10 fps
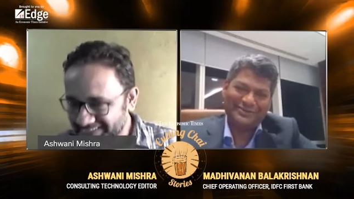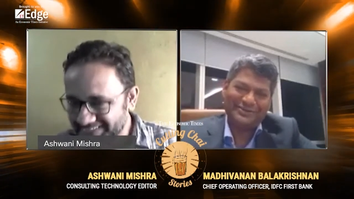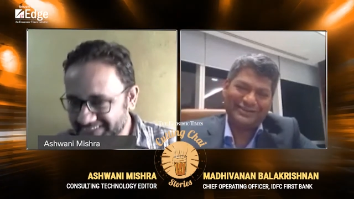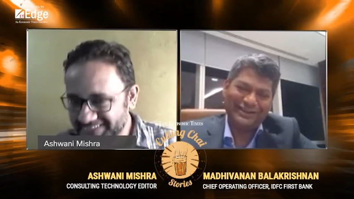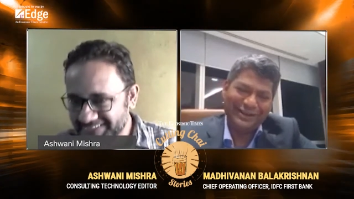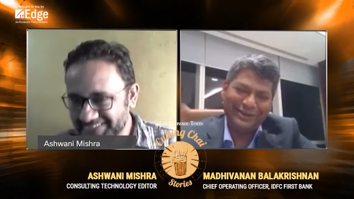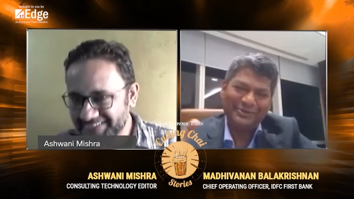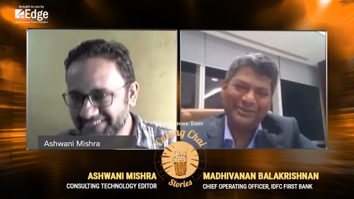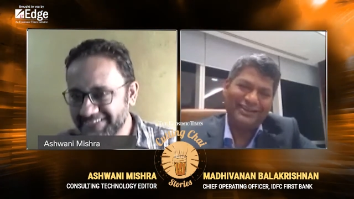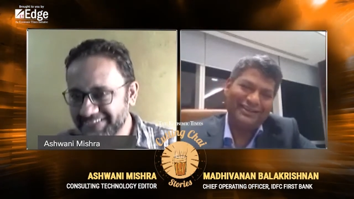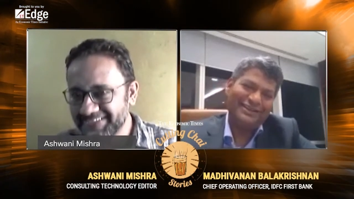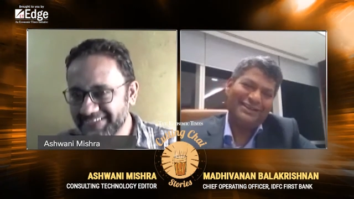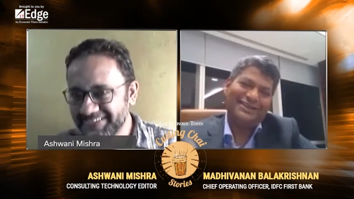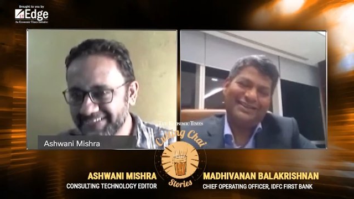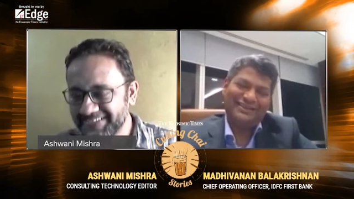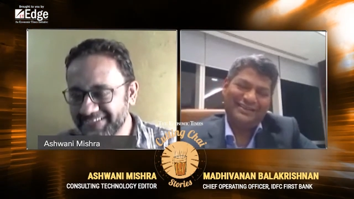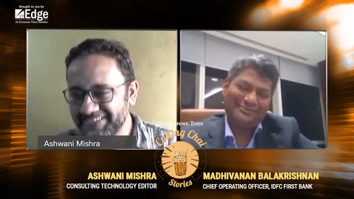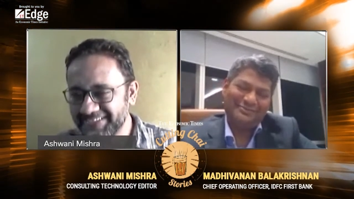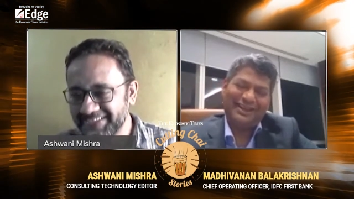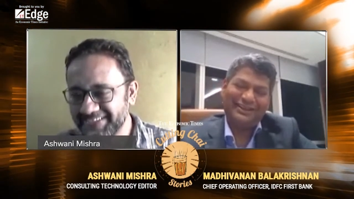Speaker 1: which was linked to the uh,
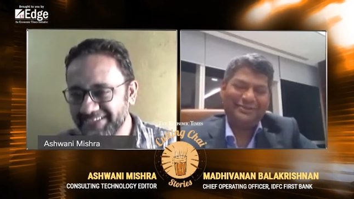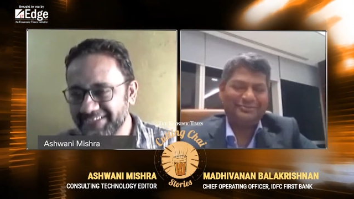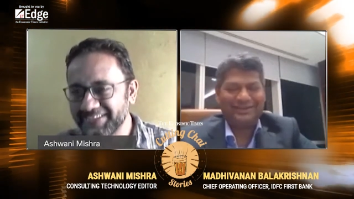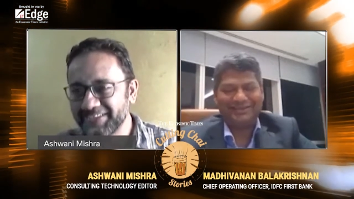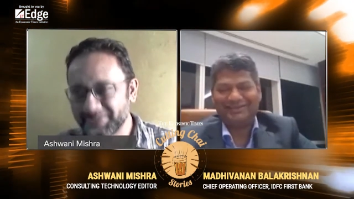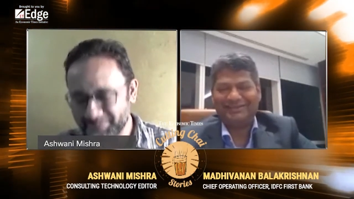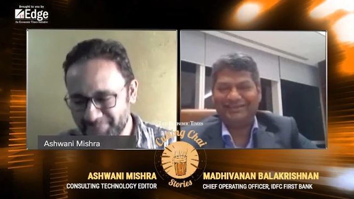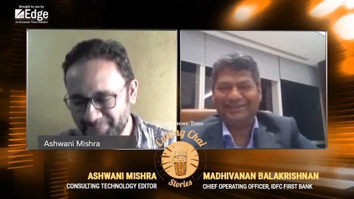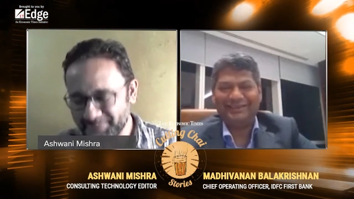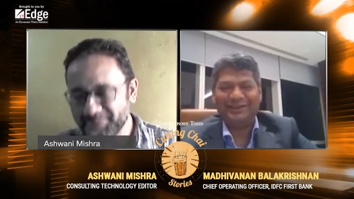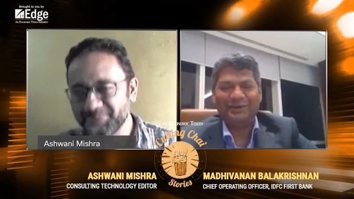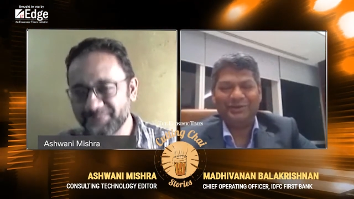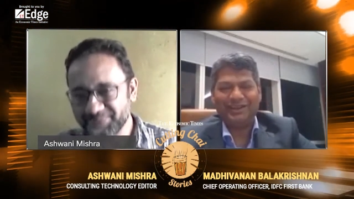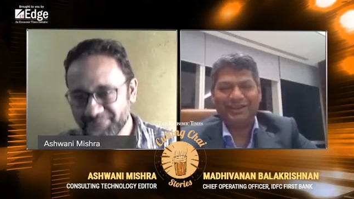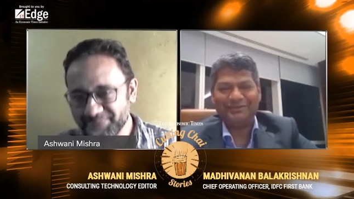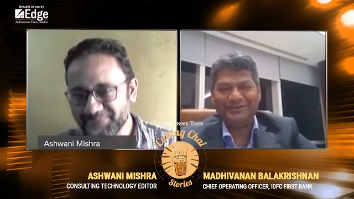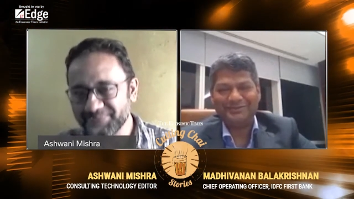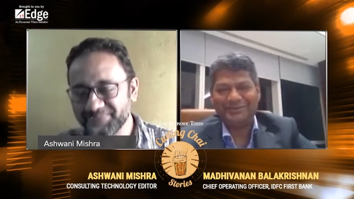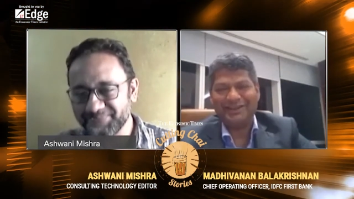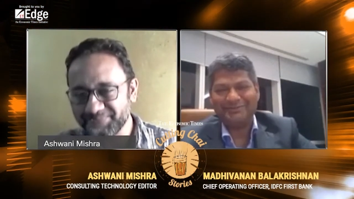banking, but this is how life has
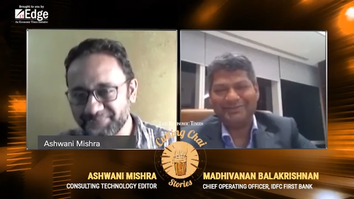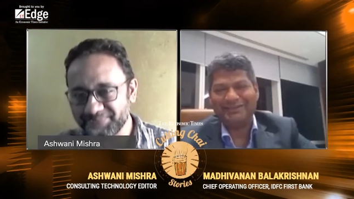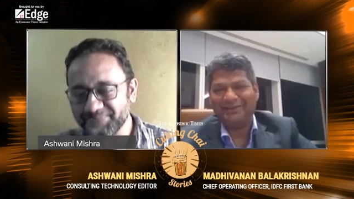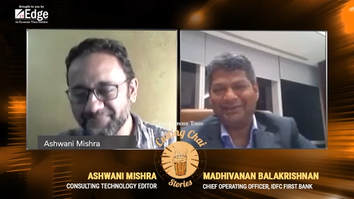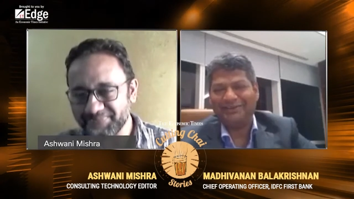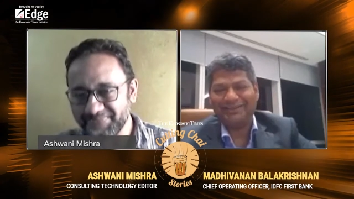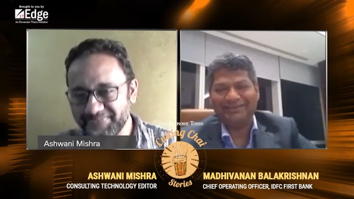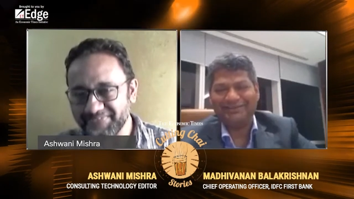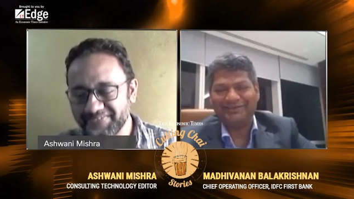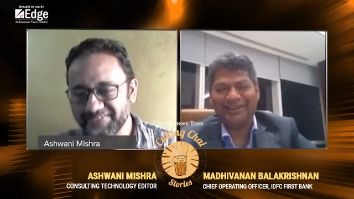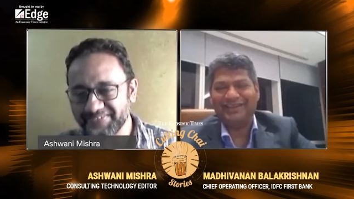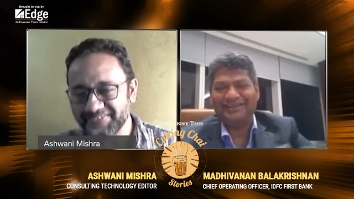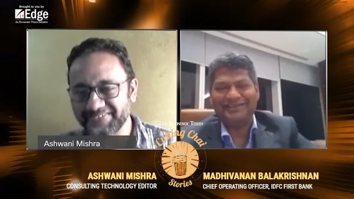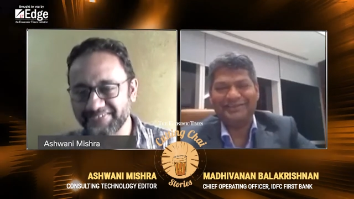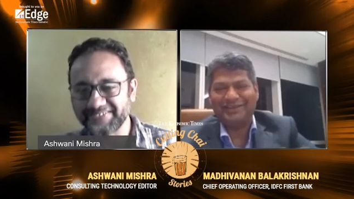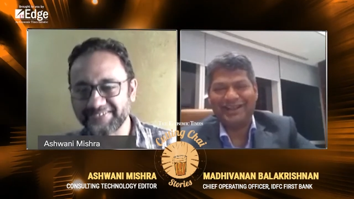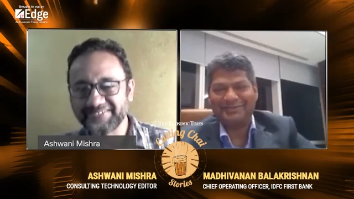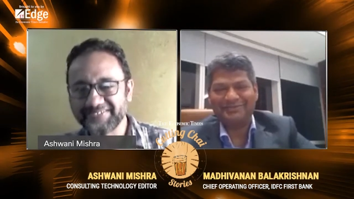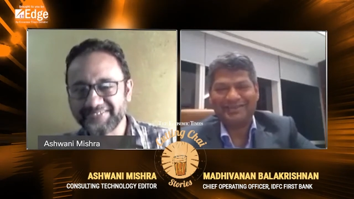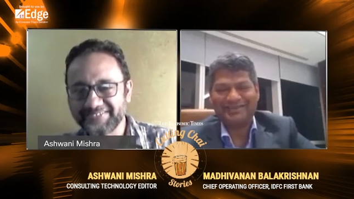been ups and downs in various different
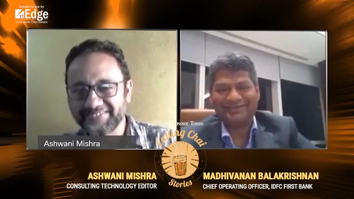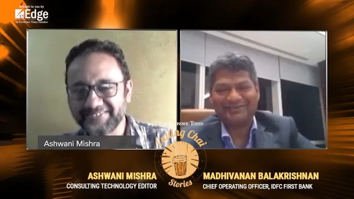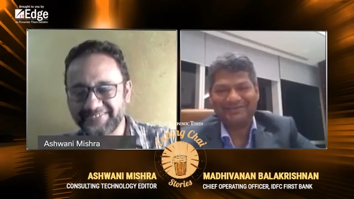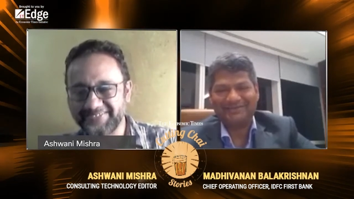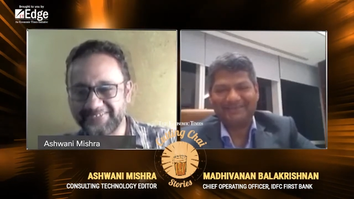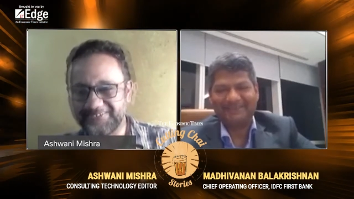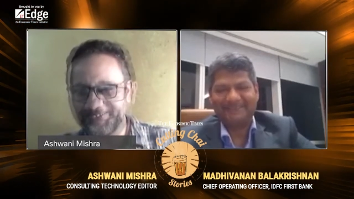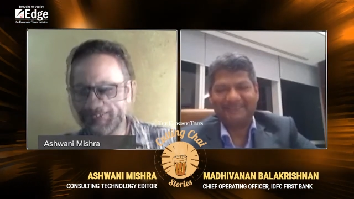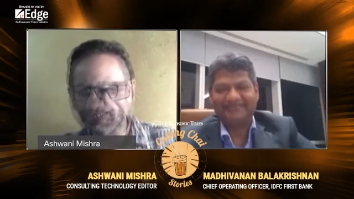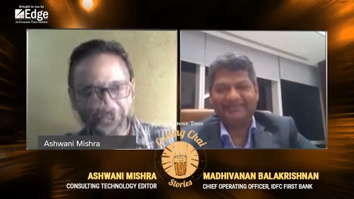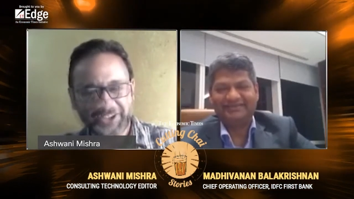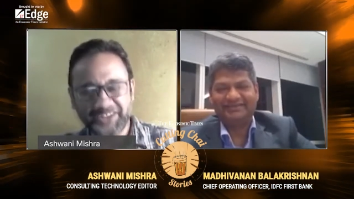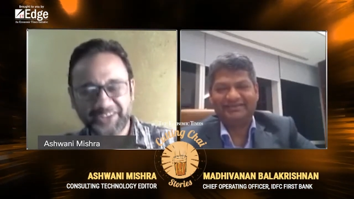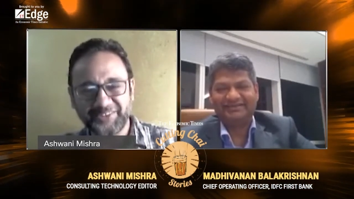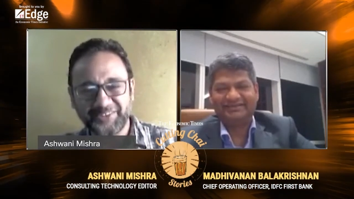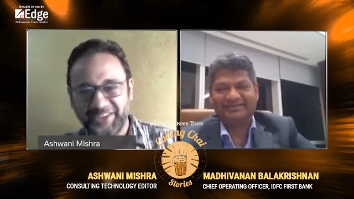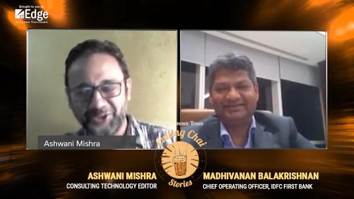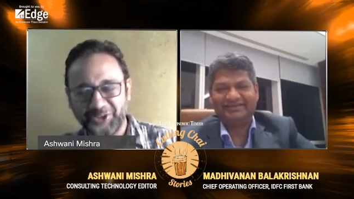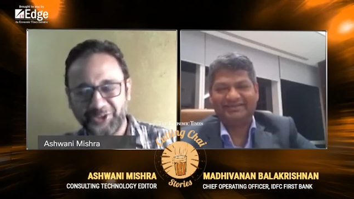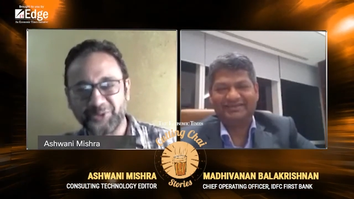
Speaker 2: aspects of. Right. Thank
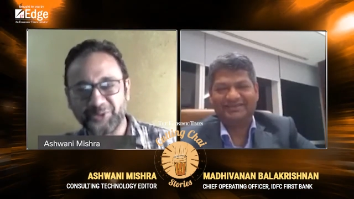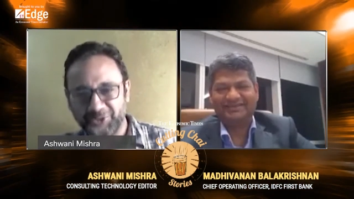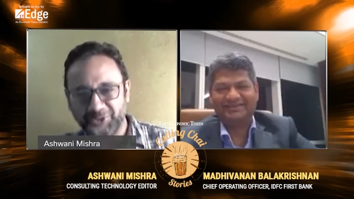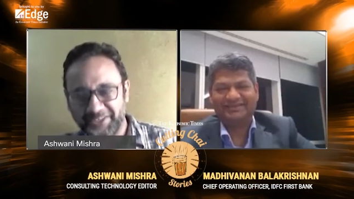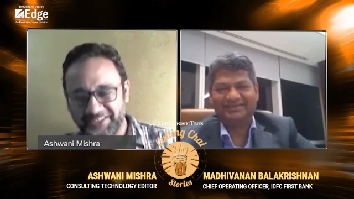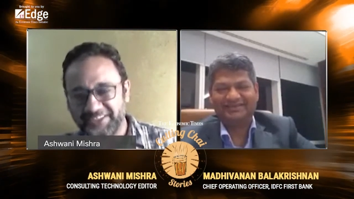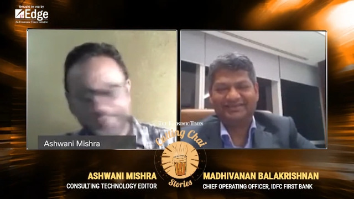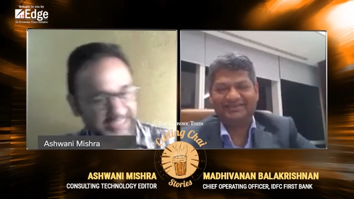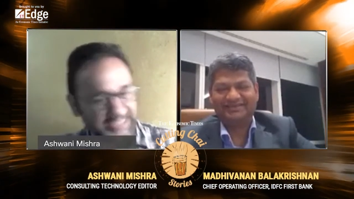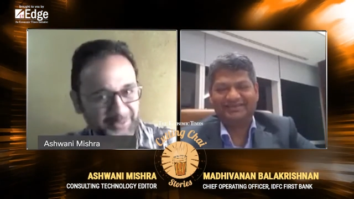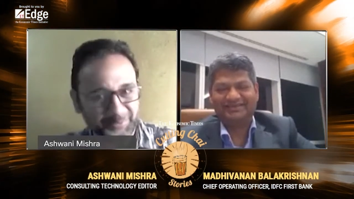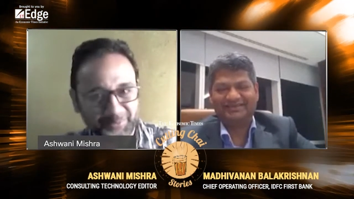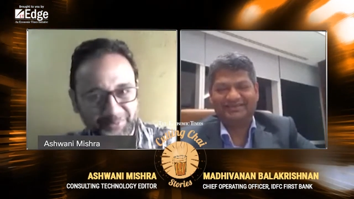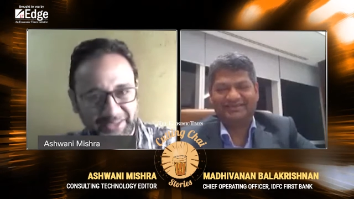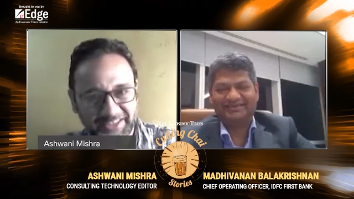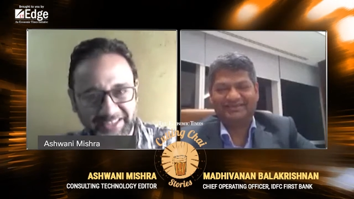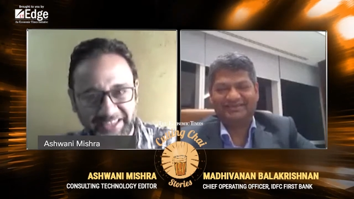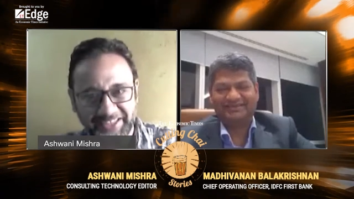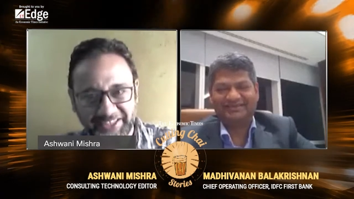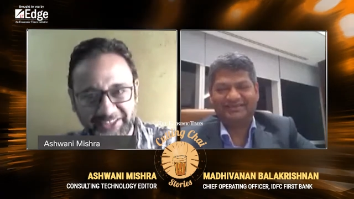you. Thank you, Madhi. Yes. Uh,
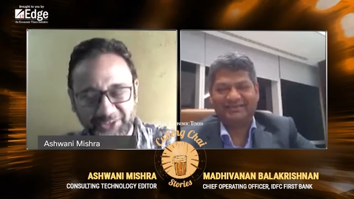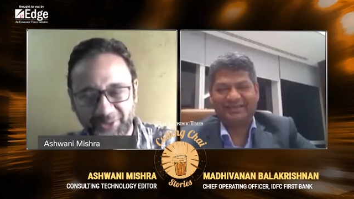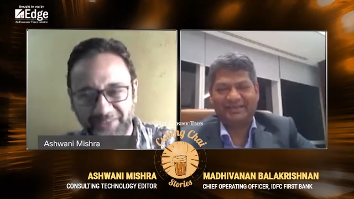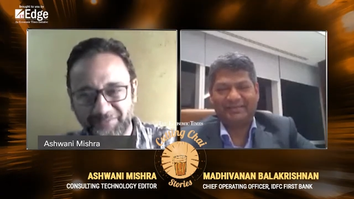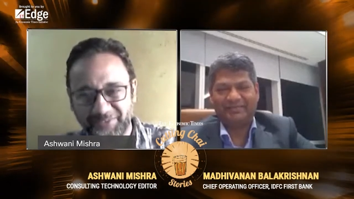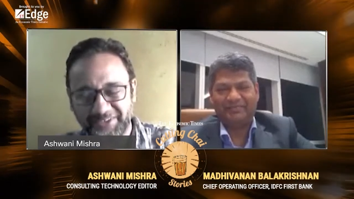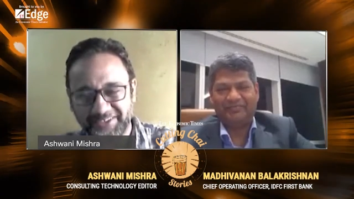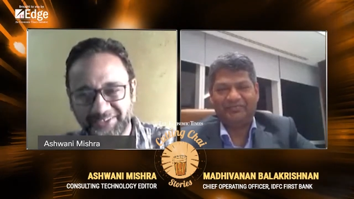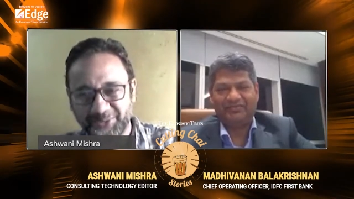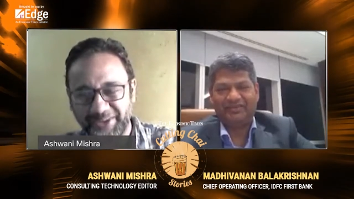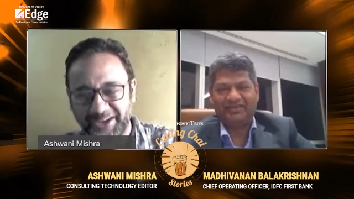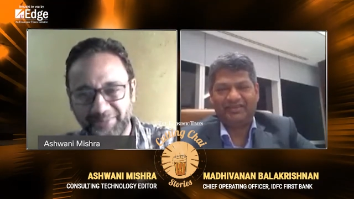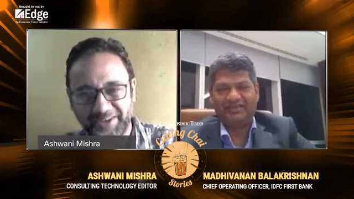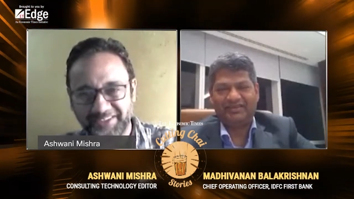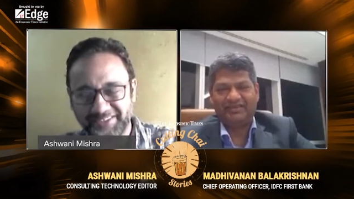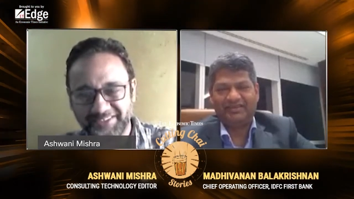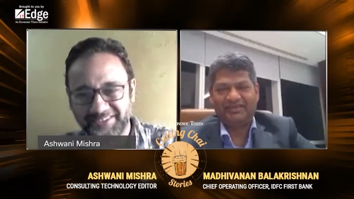anything that you have to add, Madhi?